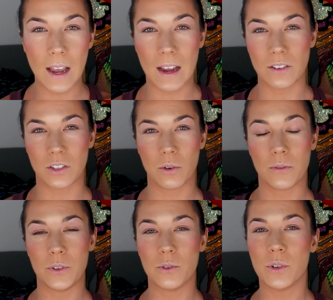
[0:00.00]
And so
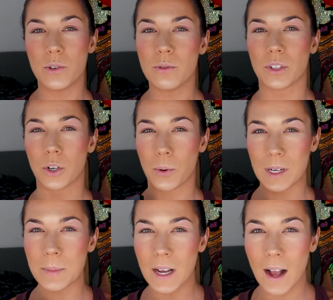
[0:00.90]
if you use a
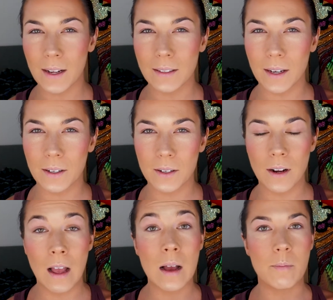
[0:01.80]
creamy highlighter,
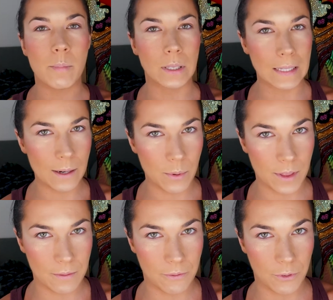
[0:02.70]
play with
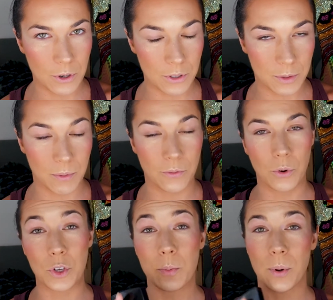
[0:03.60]
it first
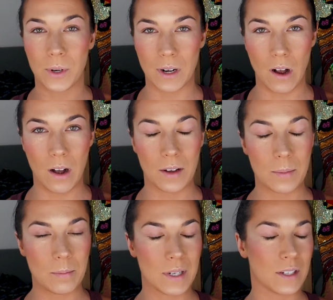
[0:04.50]
before you put it on,
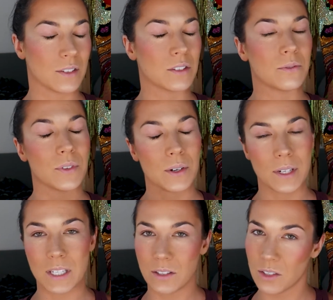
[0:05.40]
because it's very
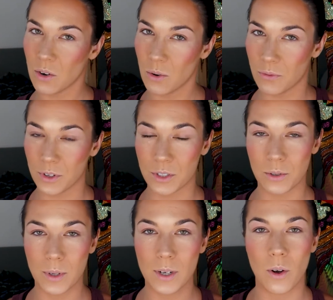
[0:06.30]
easy to
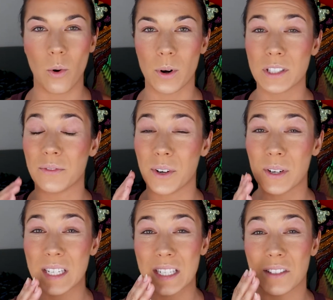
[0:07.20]
overdo it, or it's
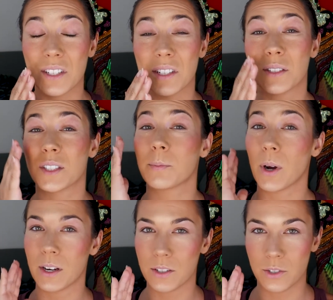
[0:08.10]
very easy to
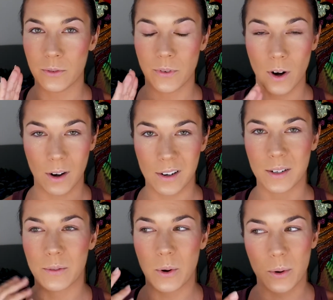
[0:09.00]
spread it too far. And
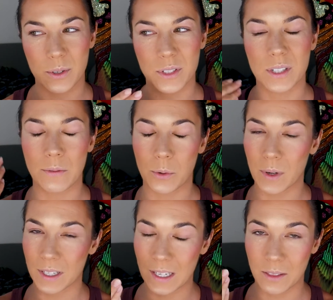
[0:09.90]
of course, you never
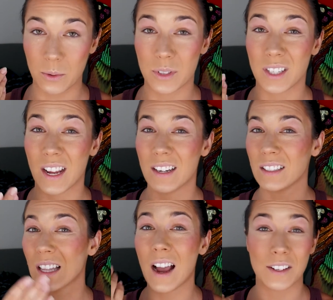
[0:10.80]
want to get those in any
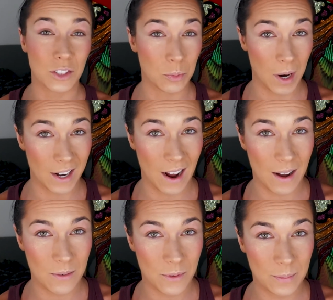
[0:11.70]
lines you might
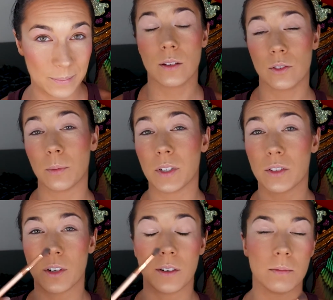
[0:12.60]
have. So I'm going to
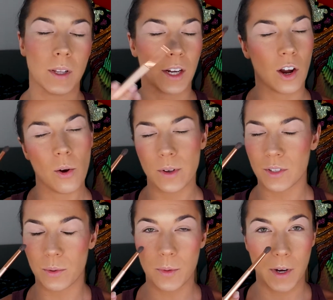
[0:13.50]
start, like I always
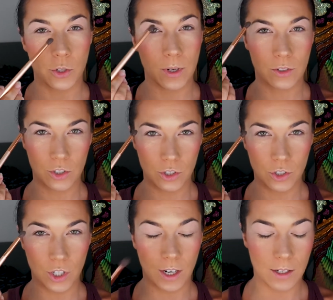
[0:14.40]
do, with my transition
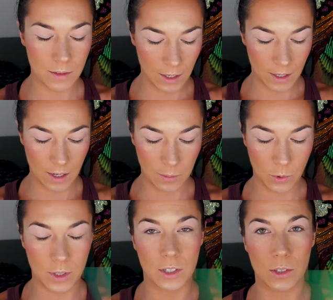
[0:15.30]
shade, and I'm
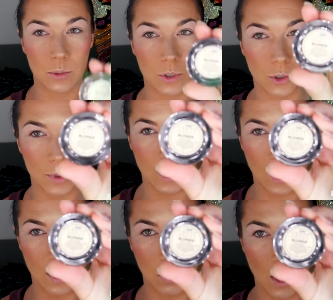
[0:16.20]
going to use Urban
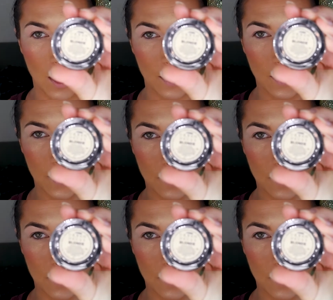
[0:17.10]
Decay Blonde.